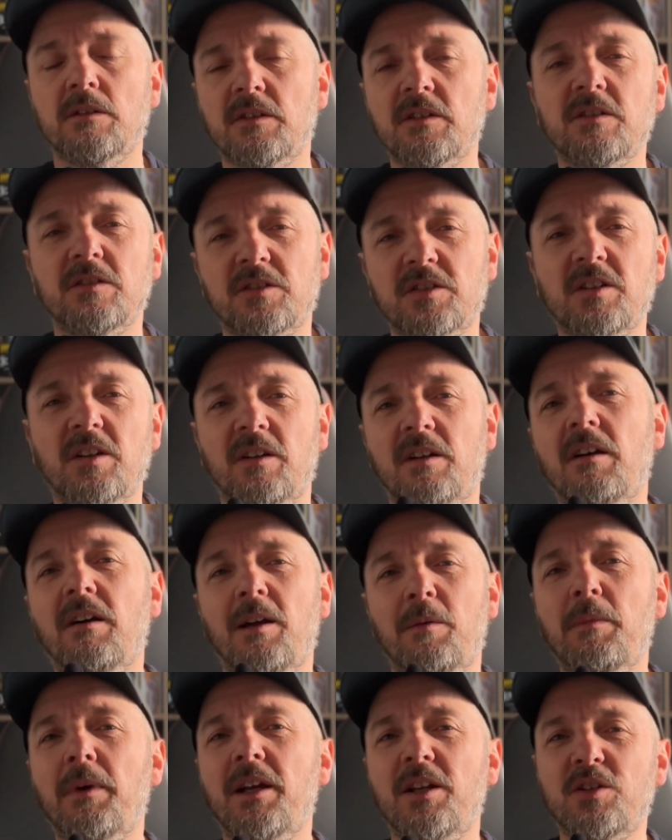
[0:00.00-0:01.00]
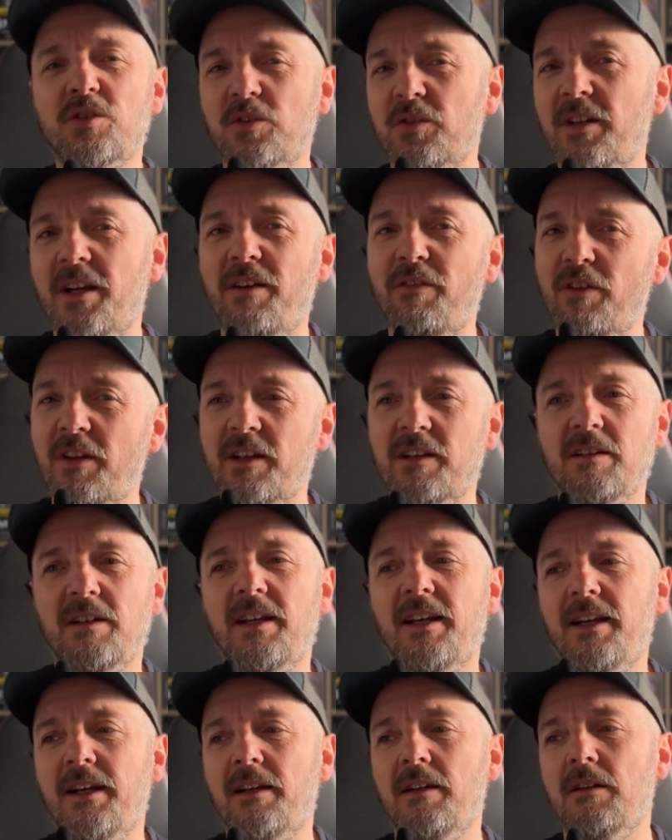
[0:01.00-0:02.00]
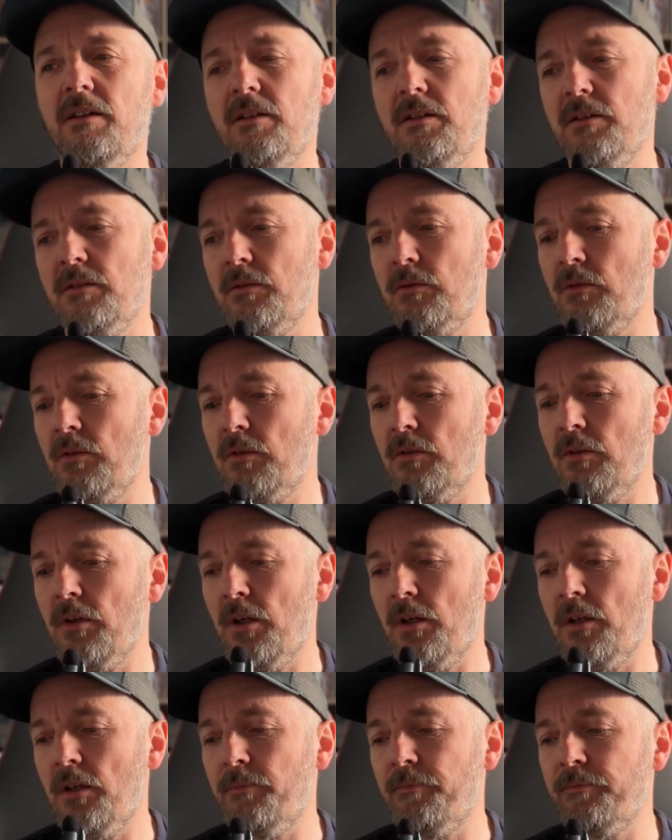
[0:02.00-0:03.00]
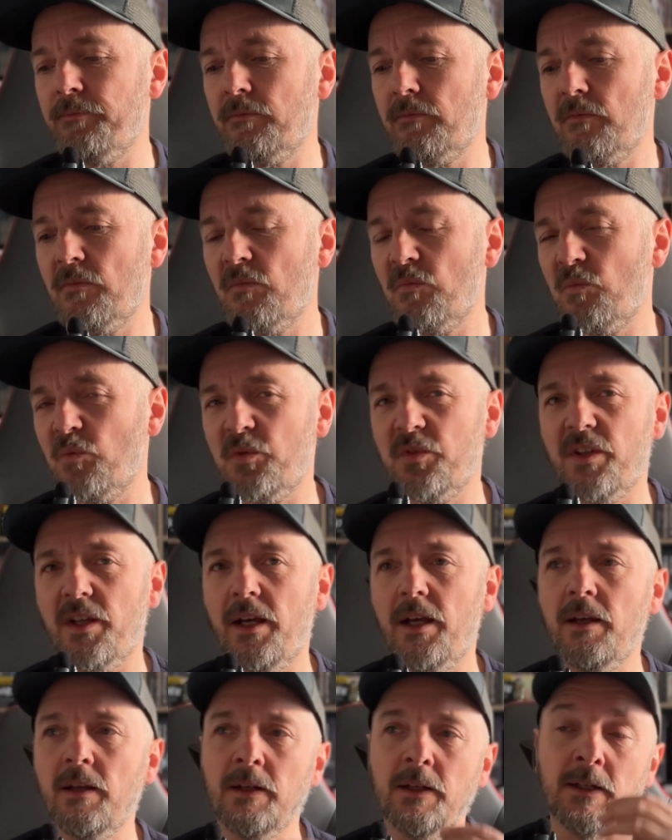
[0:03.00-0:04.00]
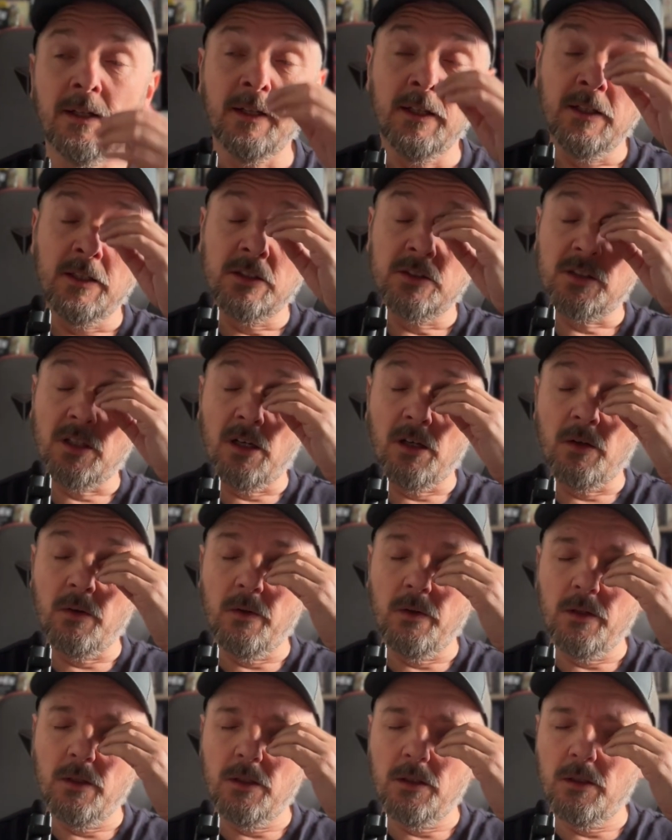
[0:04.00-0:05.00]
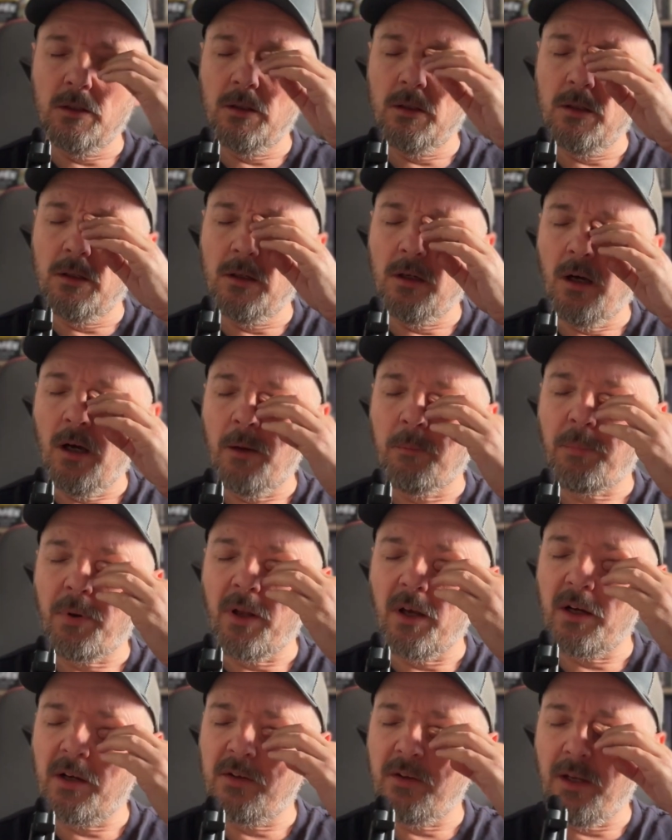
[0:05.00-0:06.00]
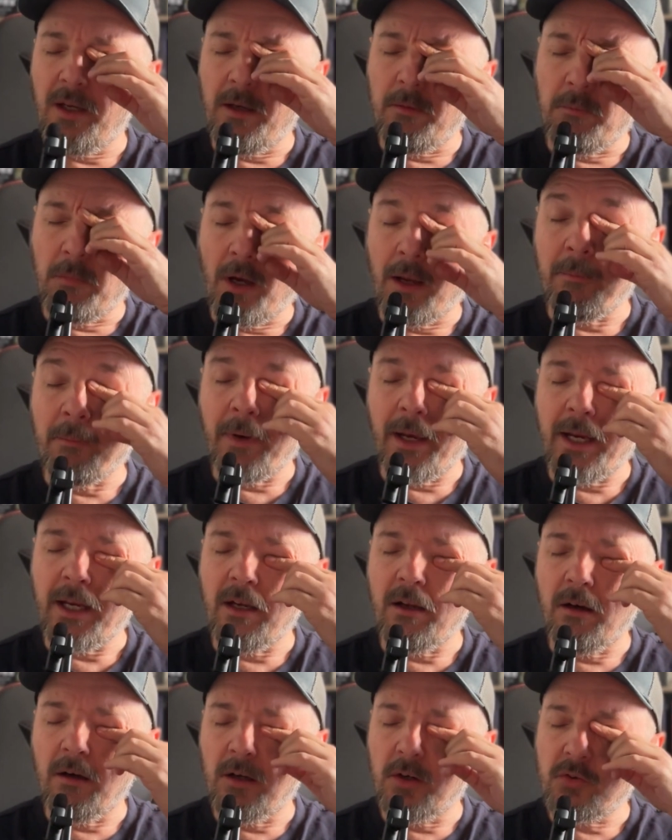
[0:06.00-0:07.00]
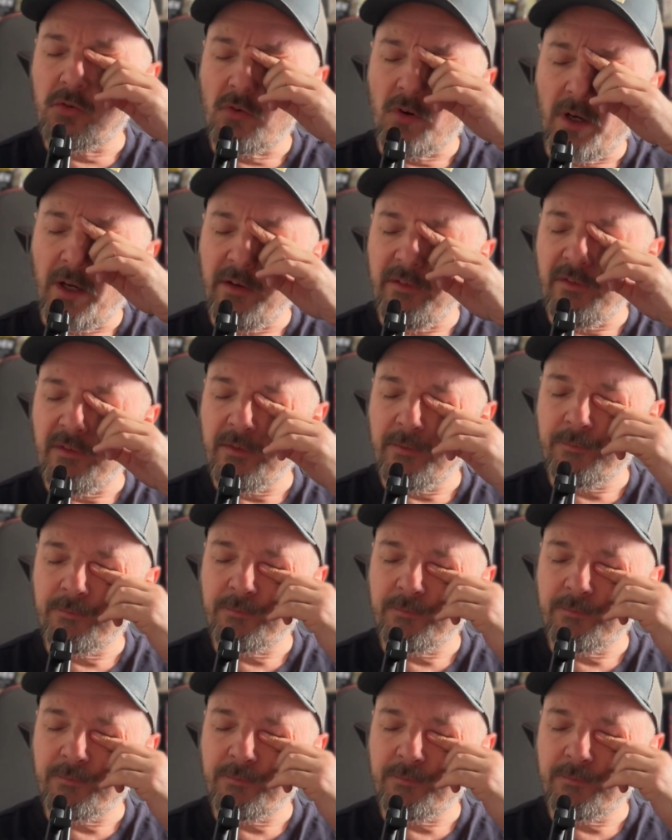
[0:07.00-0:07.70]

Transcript: so that I made sure that everything I had was there. So I plugged in my main hard drive